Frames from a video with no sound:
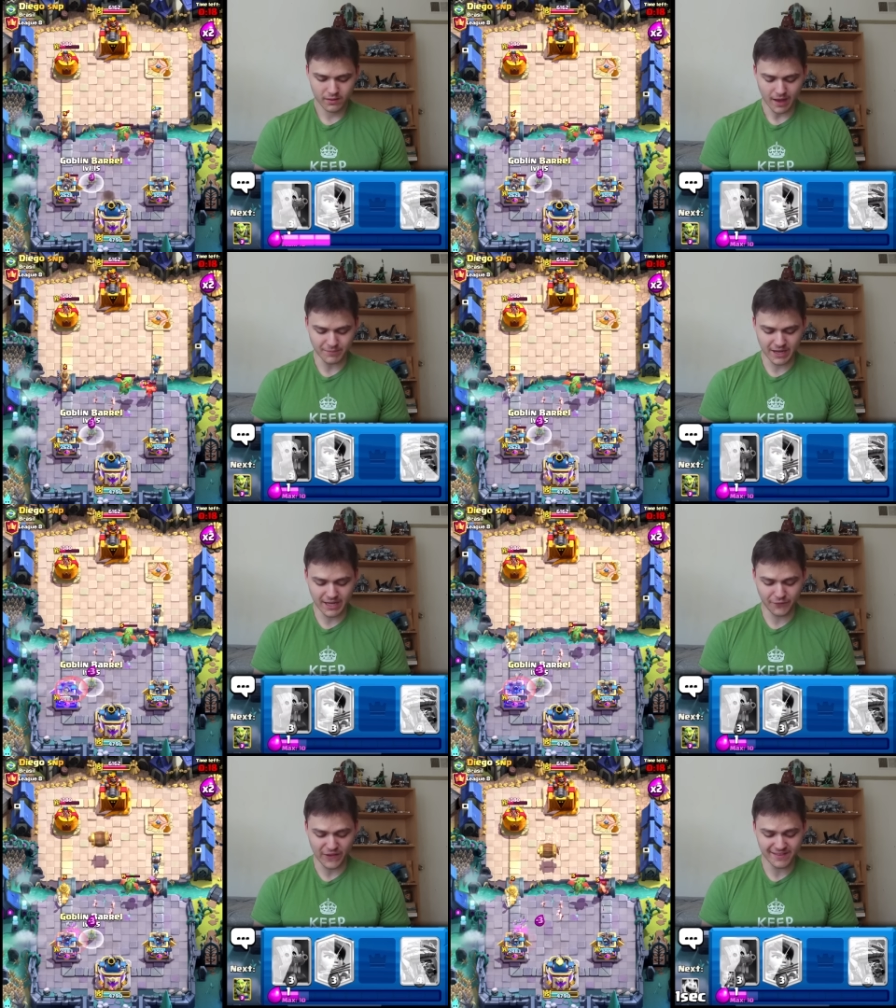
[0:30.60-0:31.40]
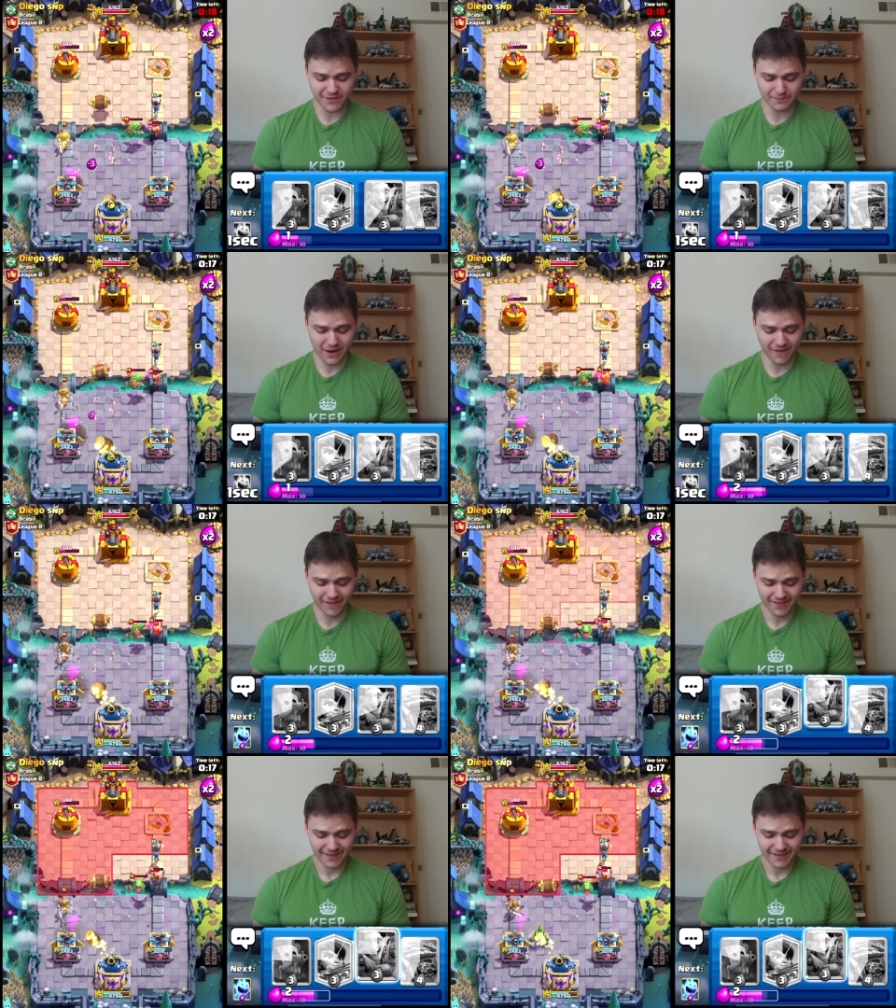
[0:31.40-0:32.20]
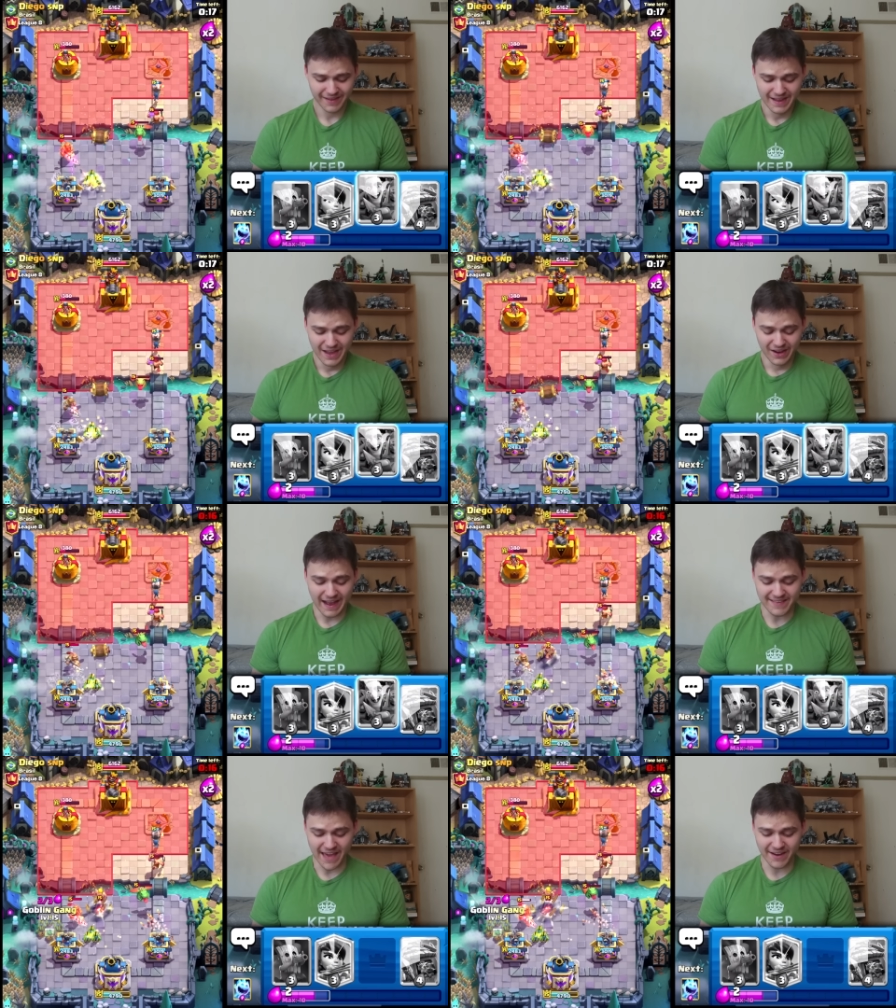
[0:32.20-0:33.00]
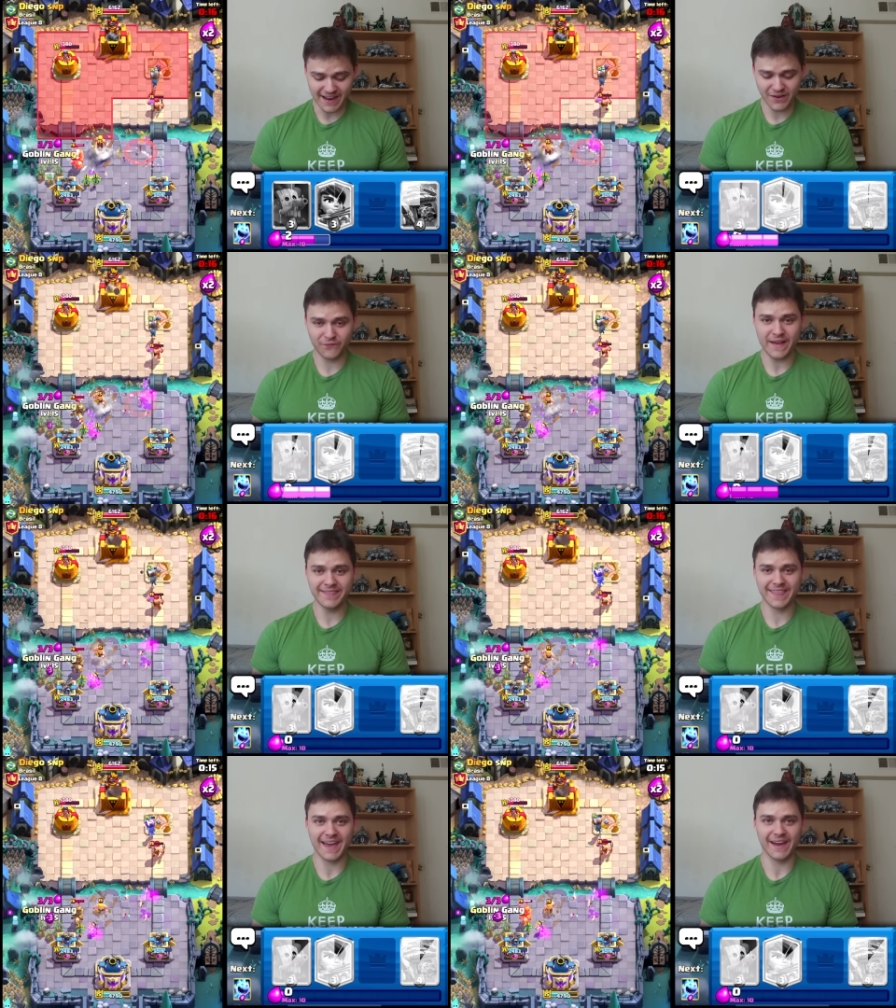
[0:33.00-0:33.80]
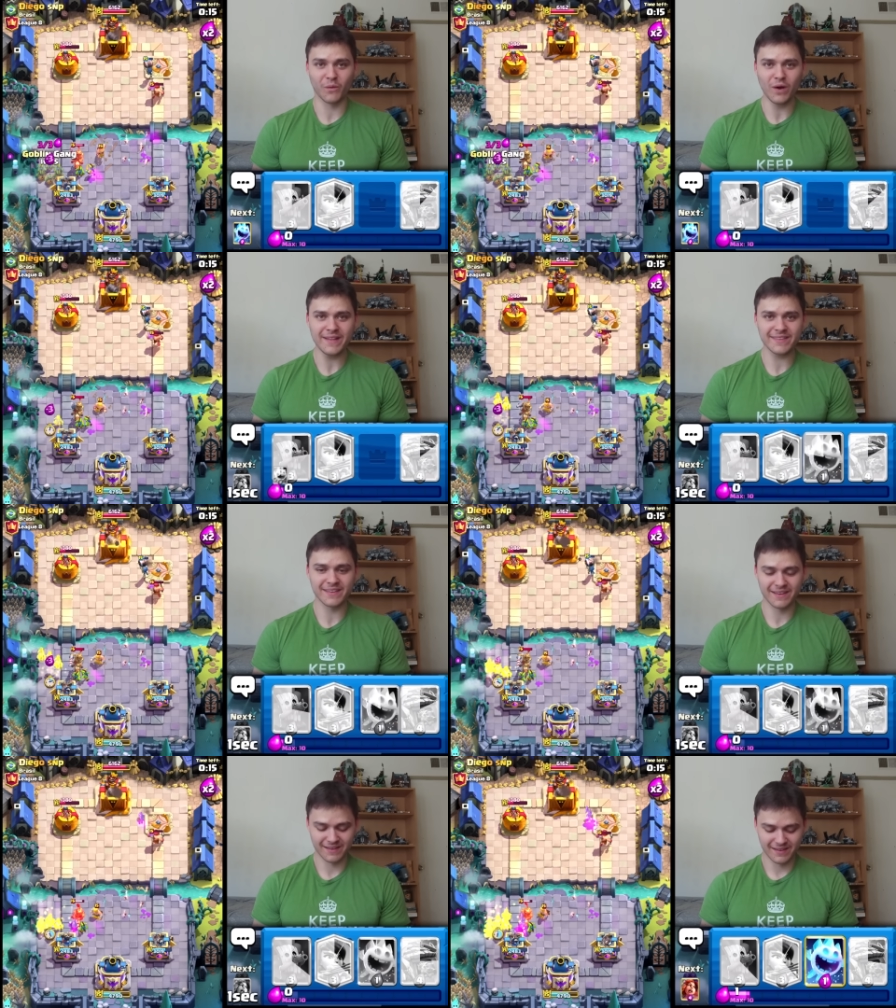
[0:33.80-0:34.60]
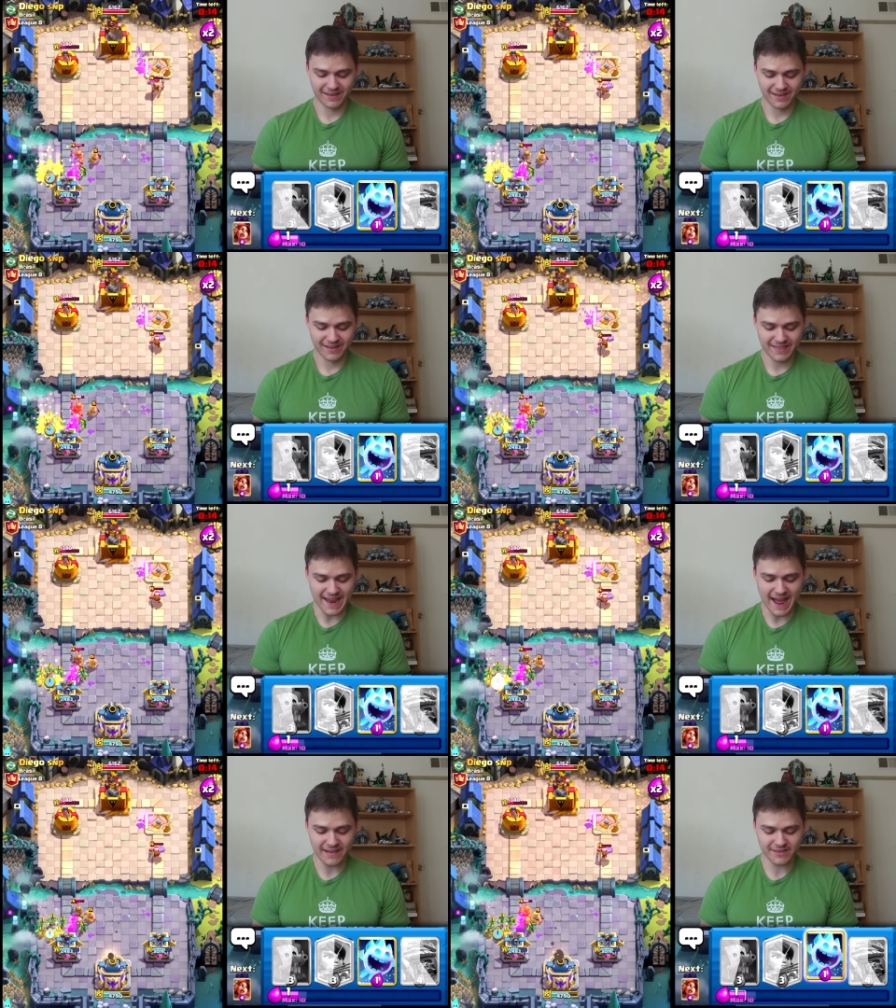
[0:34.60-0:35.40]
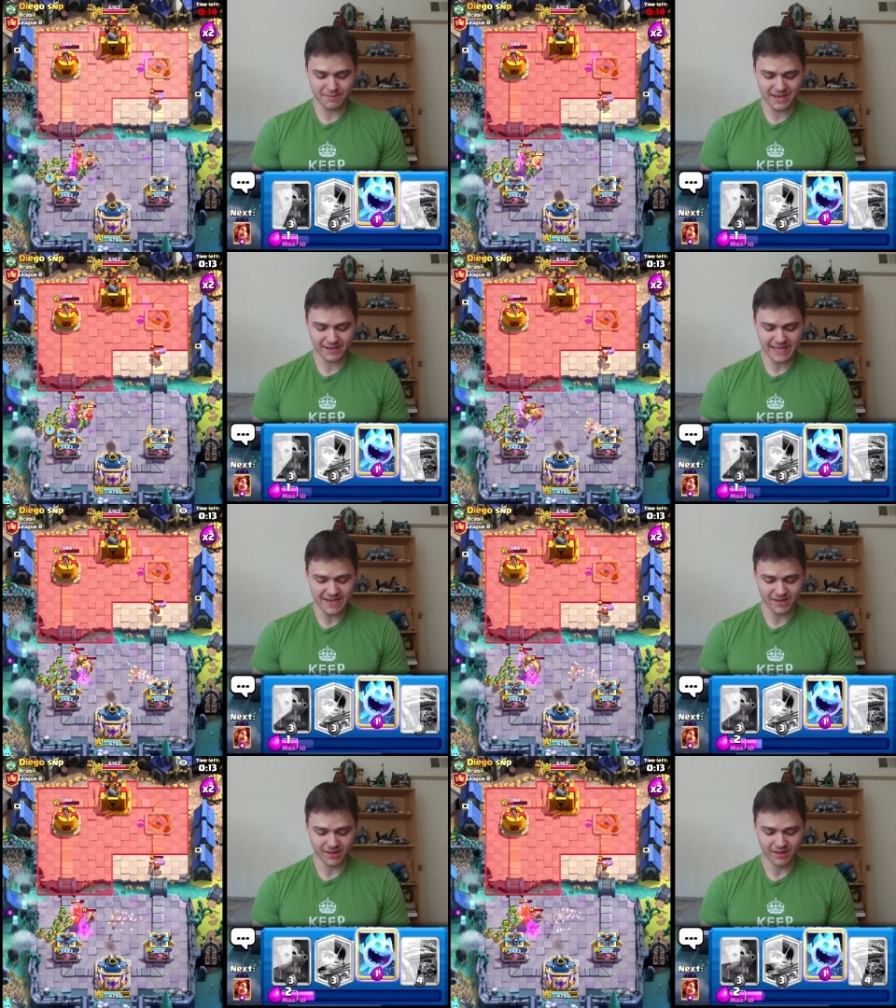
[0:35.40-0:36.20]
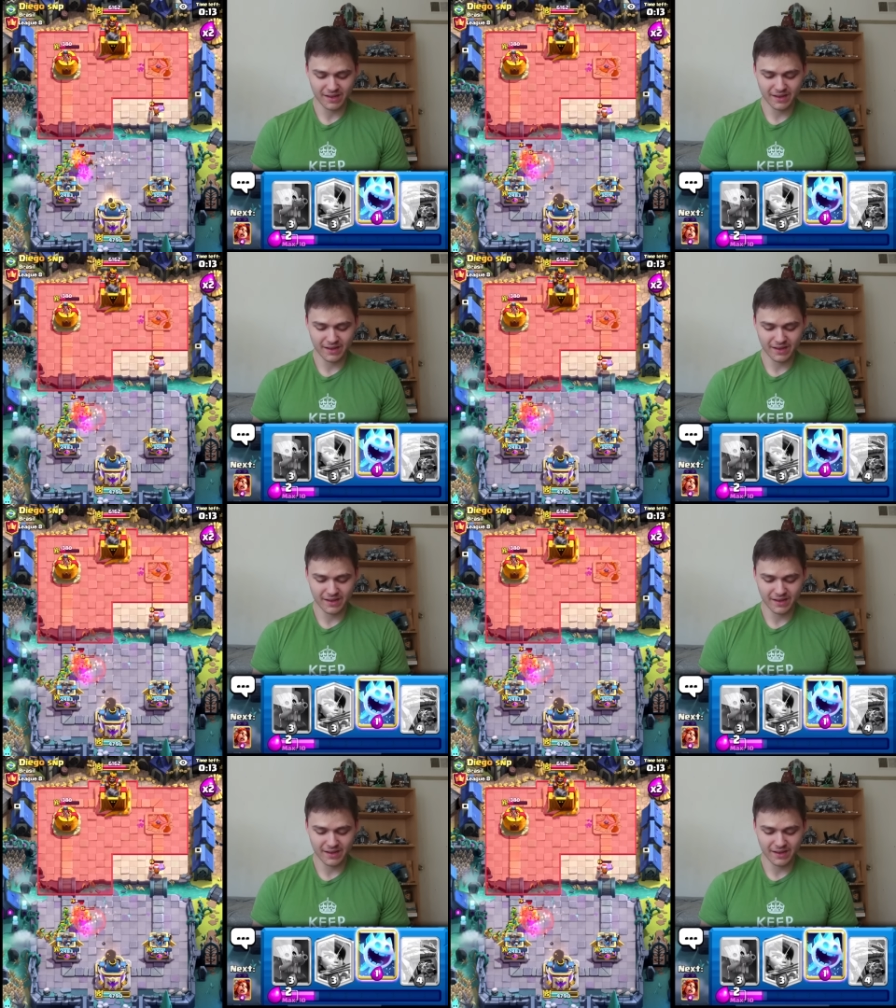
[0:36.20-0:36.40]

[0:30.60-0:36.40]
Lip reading: I'm in a defensive barrel. Guys, how did I defend that? What? That has to be illegal.